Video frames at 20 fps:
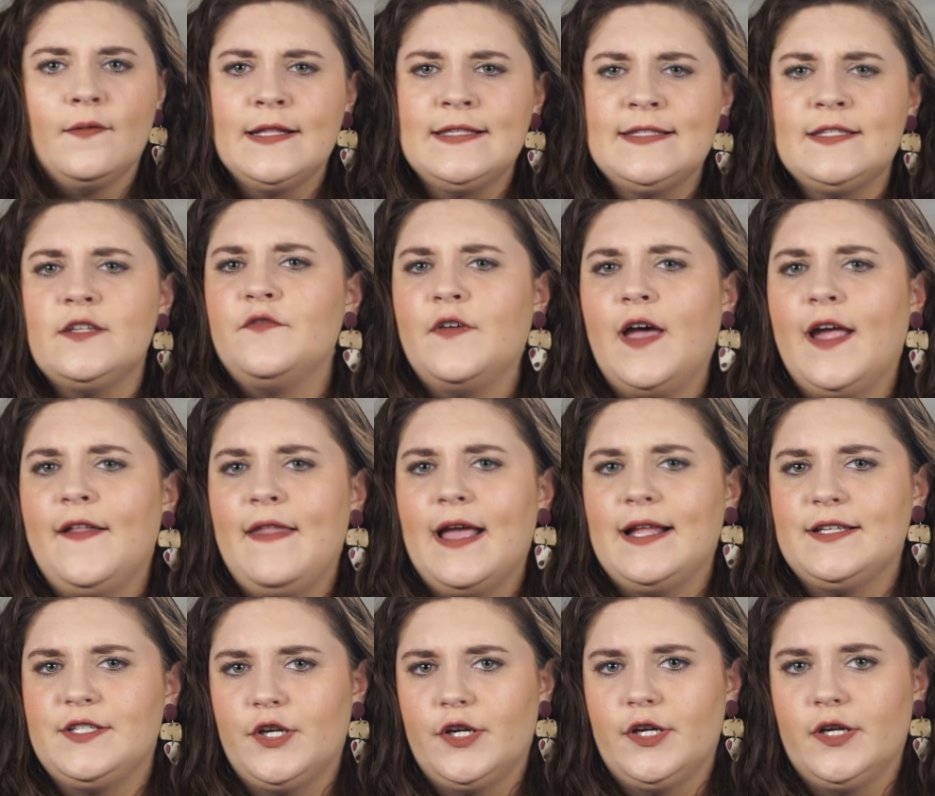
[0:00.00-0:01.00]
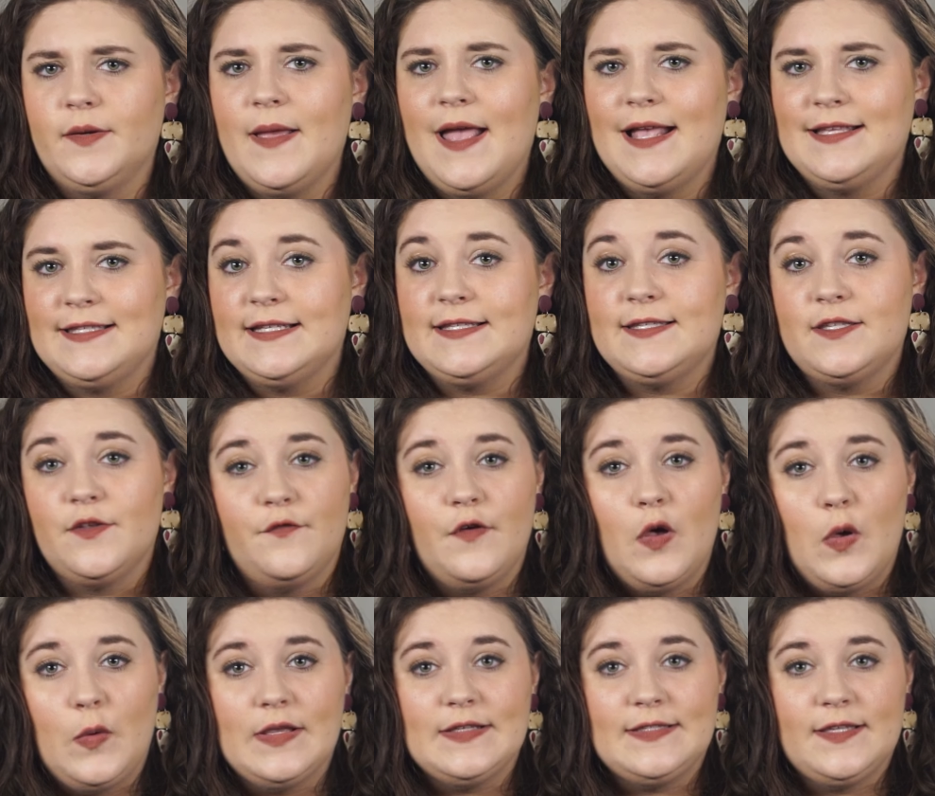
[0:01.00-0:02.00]
Let's define that term as it's the
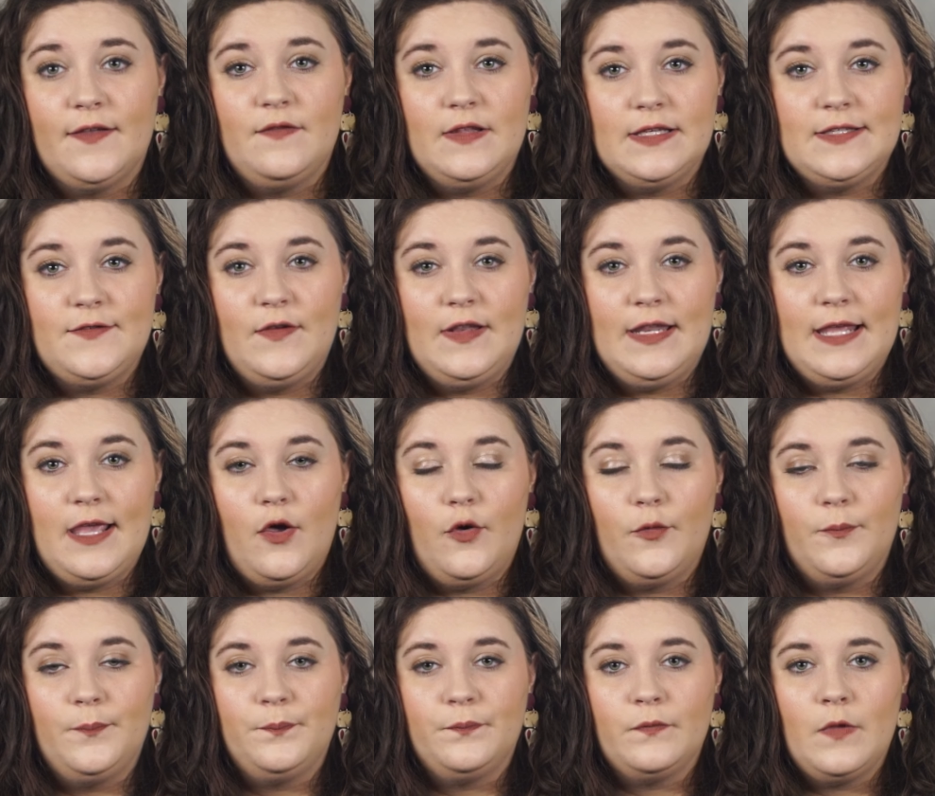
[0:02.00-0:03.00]
focus of this video.